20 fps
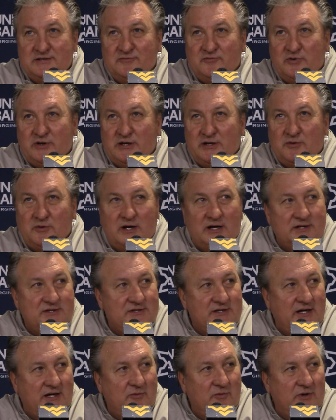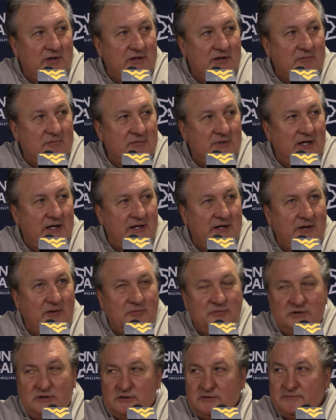If we could run a set with him, that
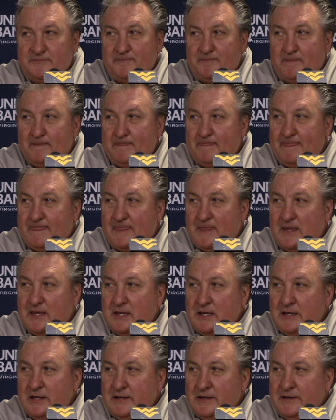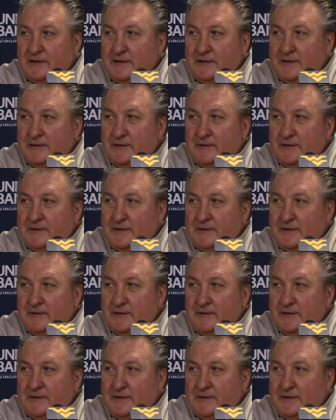helped too.